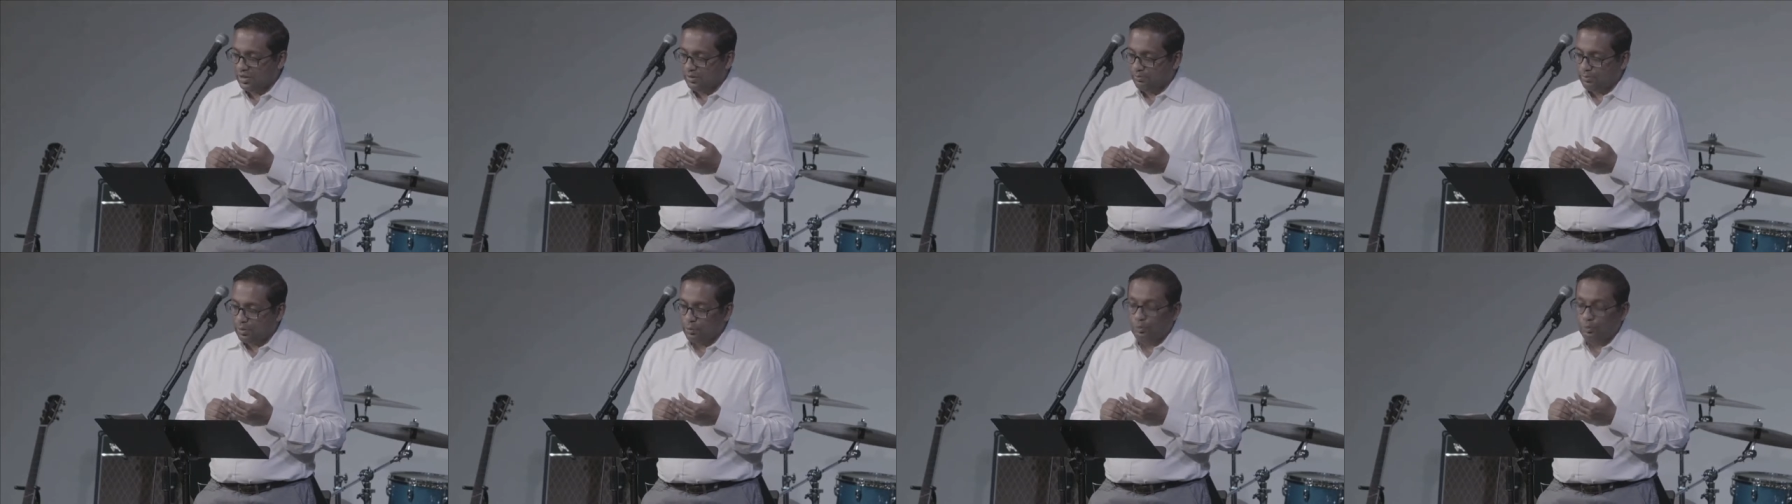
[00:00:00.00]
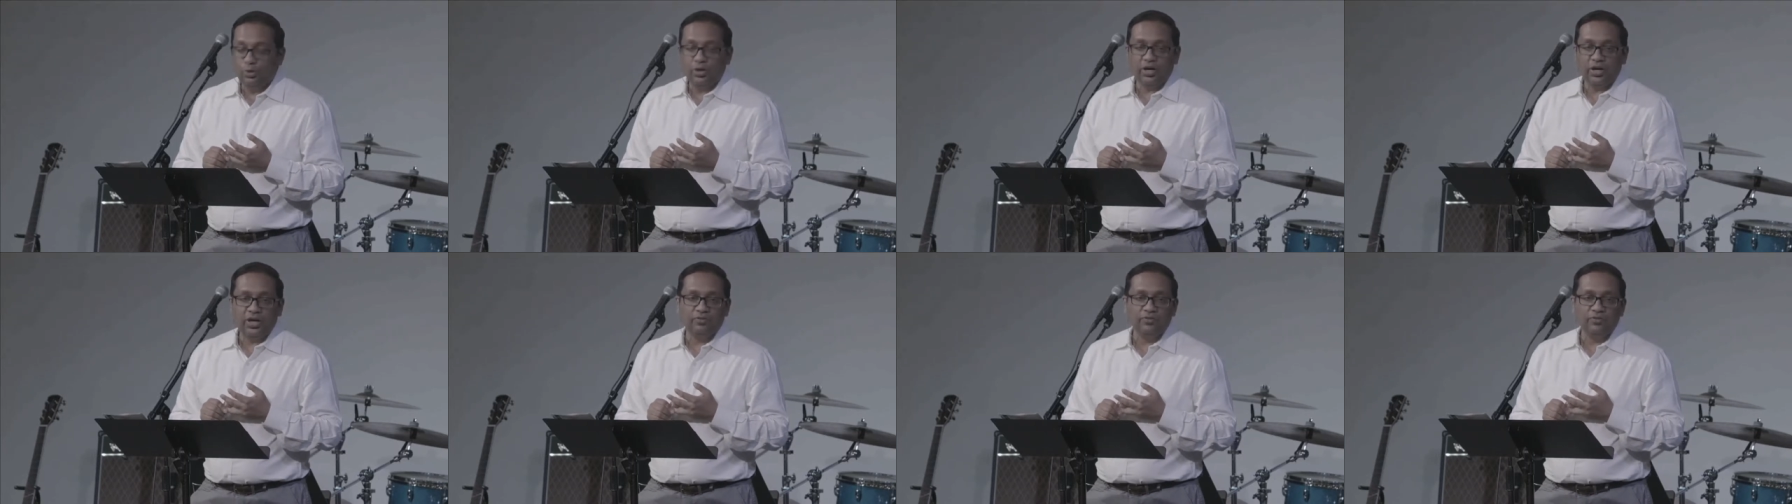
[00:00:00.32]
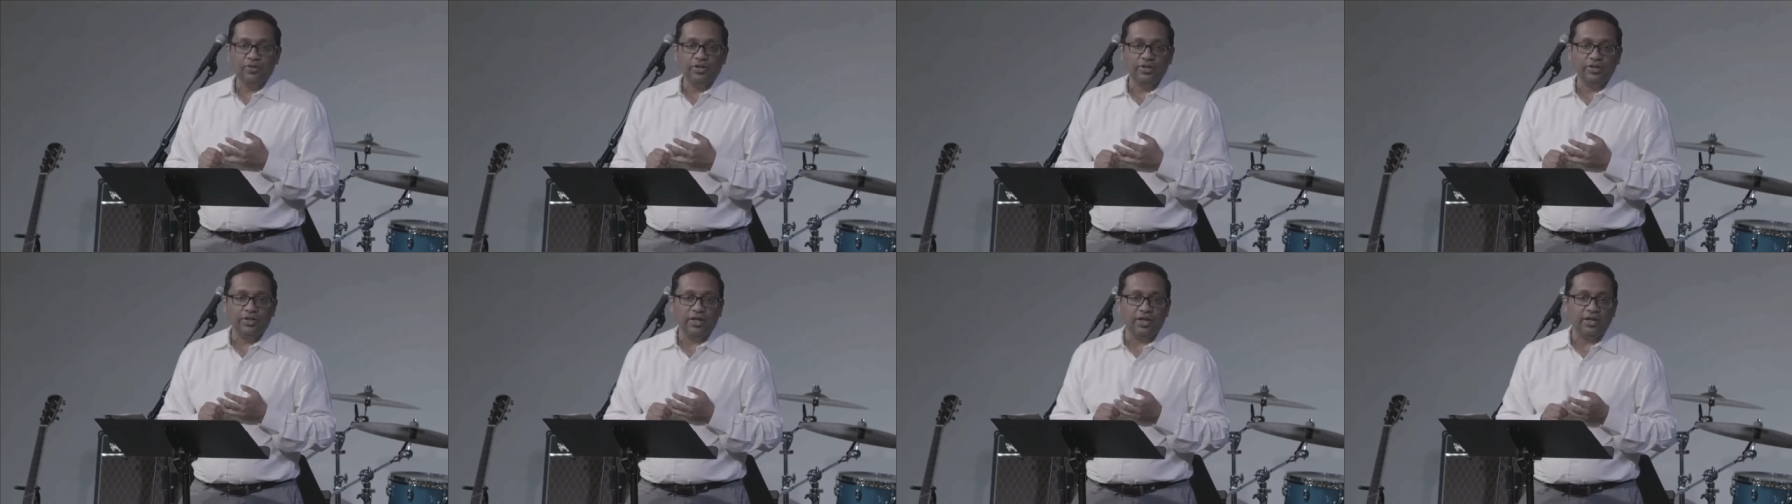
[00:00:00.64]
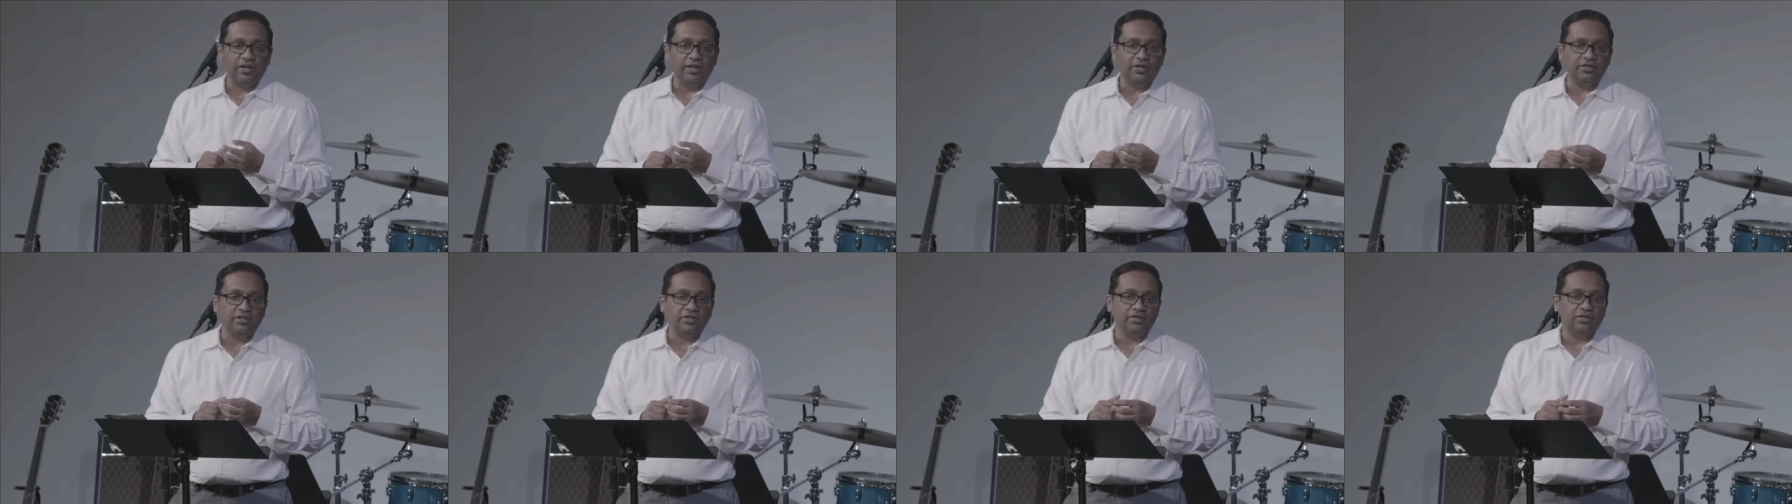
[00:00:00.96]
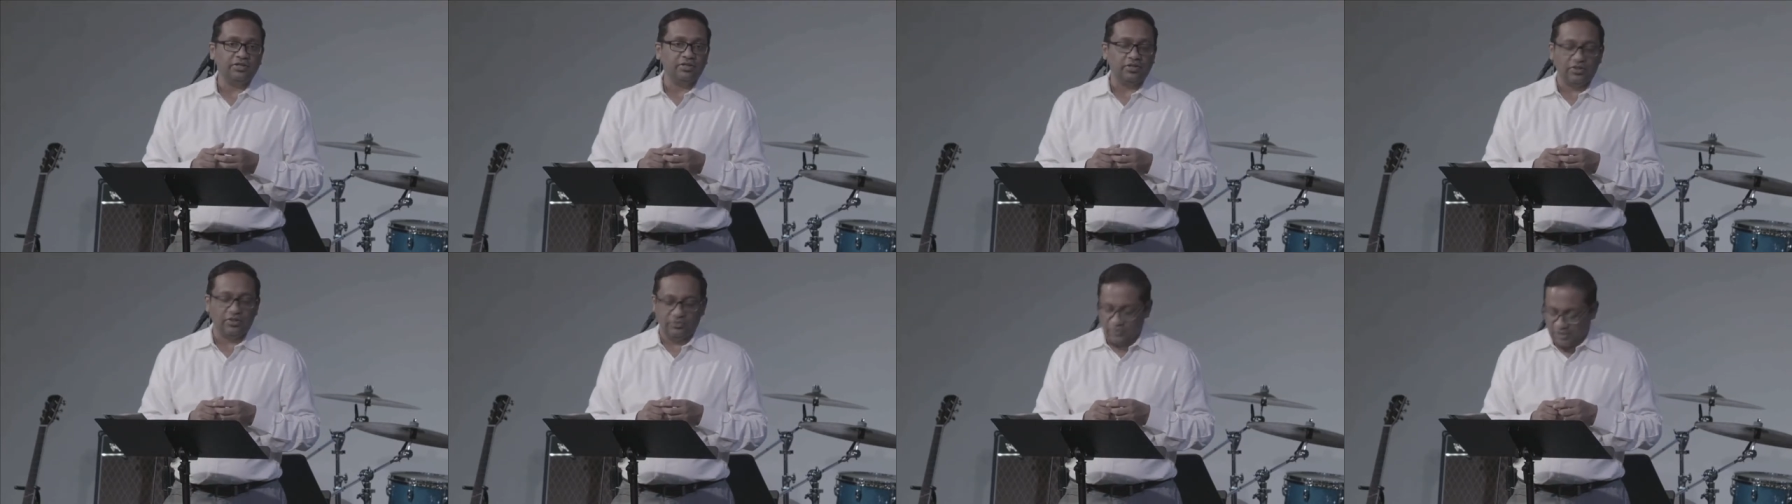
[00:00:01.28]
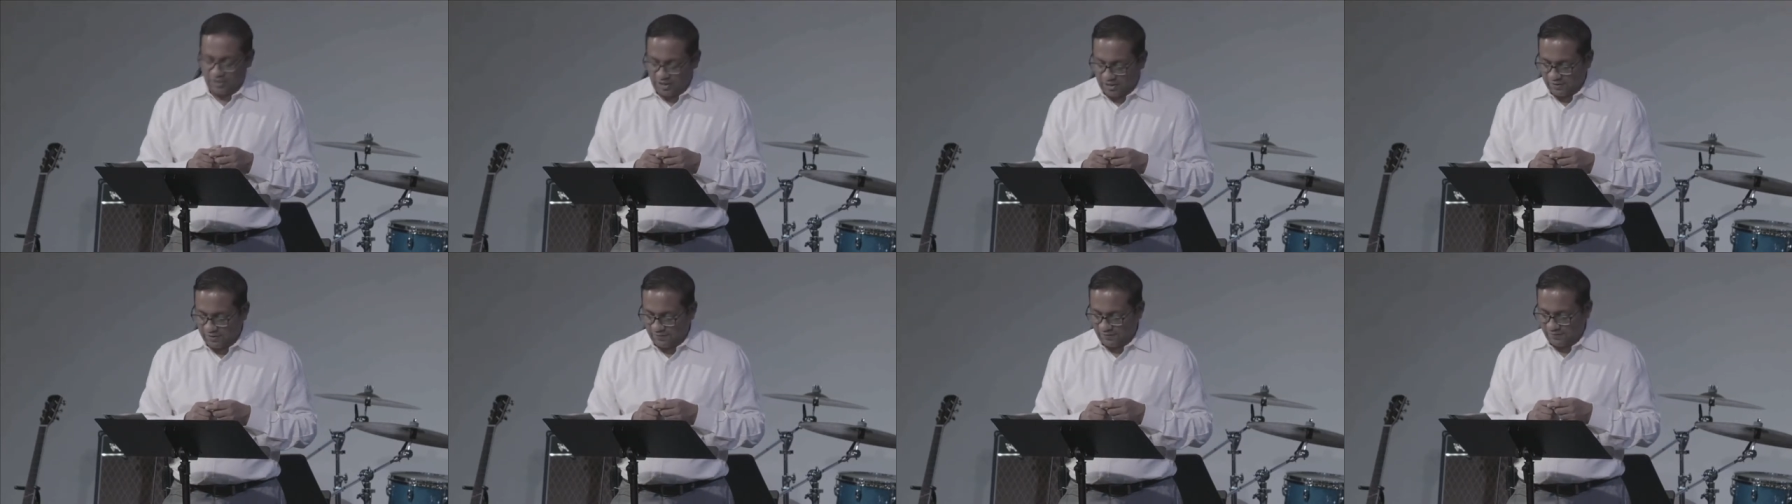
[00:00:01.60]
but will have the light of
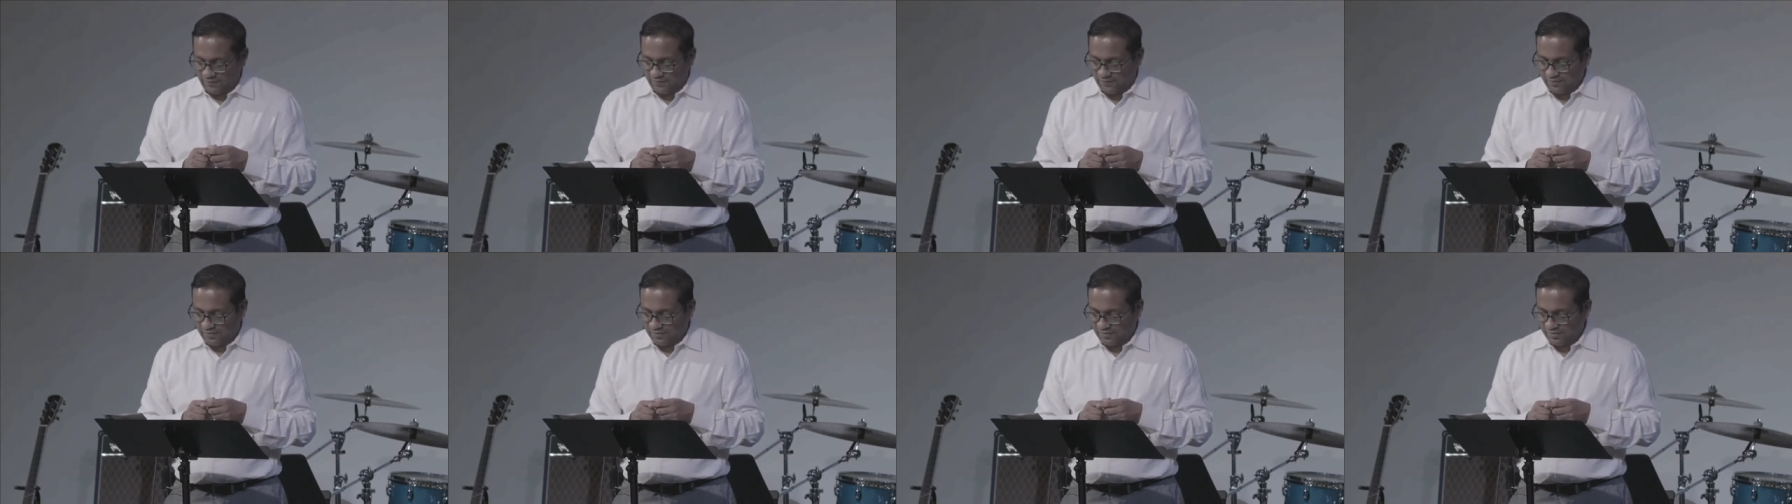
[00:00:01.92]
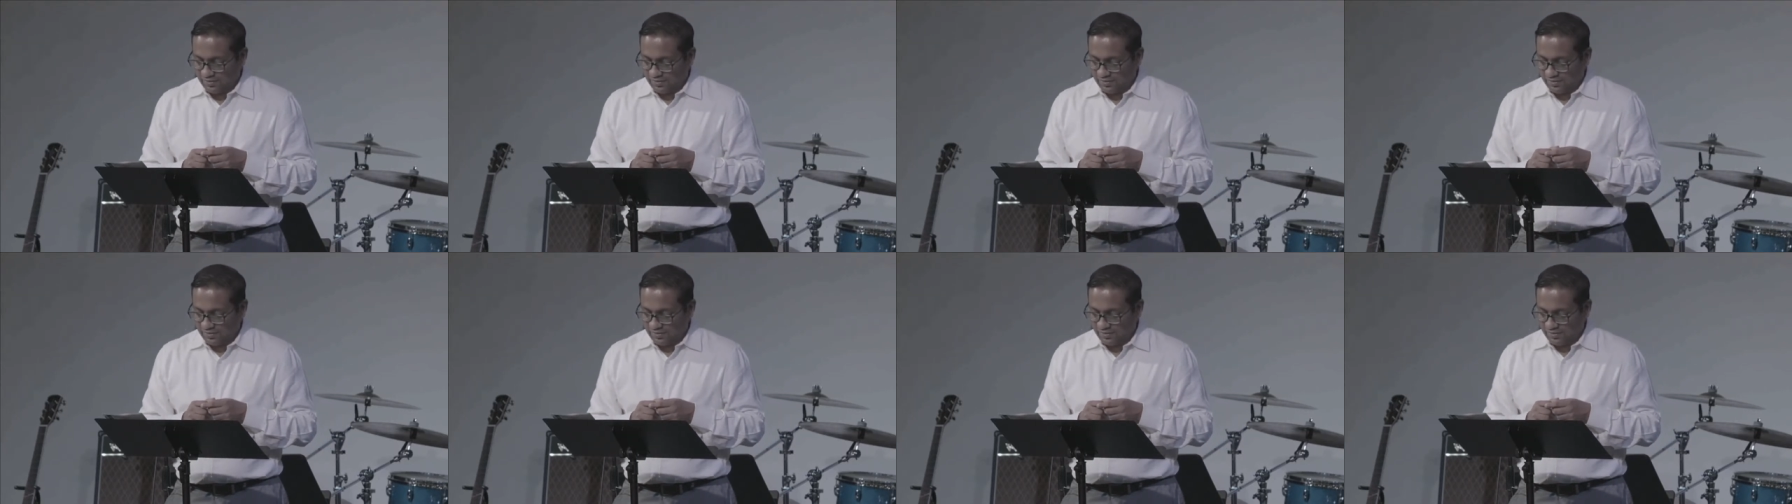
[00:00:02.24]
life.